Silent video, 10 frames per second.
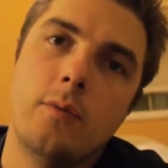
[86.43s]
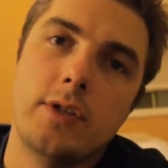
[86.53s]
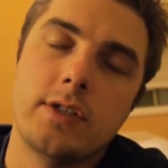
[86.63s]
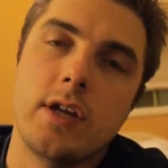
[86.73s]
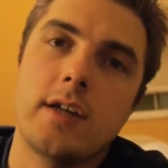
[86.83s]

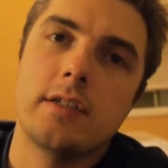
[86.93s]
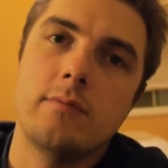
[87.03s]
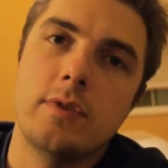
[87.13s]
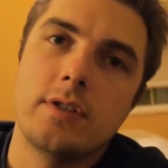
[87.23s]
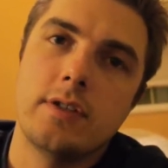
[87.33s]
which is
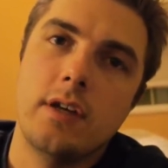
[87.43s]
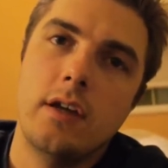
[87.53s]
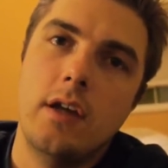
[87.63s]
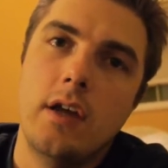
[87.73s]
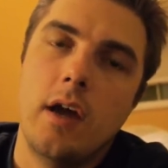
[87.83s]
awesome, which is
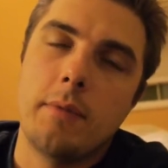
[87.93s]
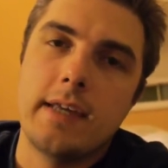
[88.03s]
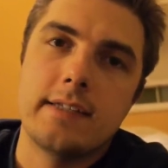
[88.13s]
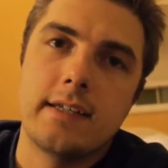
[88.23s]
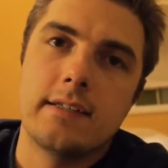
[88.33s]
I'm
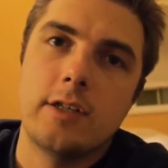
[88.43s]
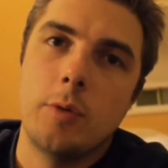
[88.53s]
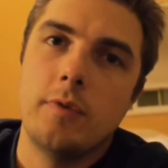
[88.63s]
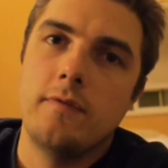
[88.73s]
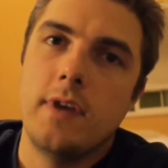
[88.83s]
guessing it's
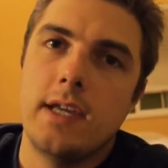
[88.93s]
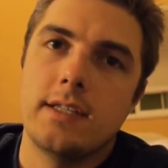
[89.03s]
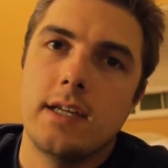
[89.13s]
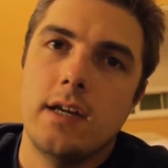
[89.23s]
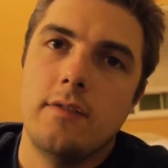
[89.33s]
the open
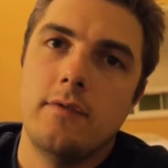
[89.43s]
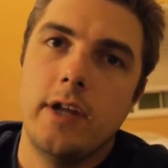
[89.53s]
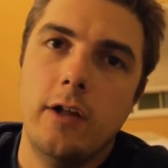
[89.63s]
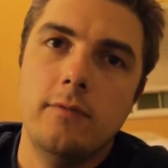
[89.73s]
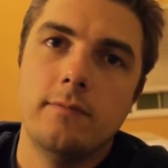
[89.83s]
face for
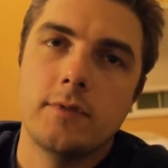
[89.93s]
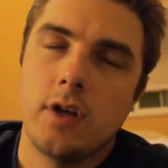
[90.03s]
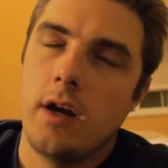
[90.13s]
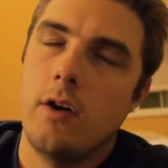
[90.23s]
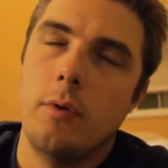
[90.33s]
now.
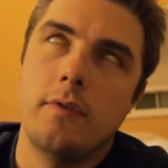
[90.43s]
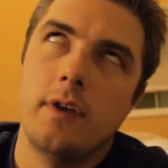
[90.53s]
Sorry,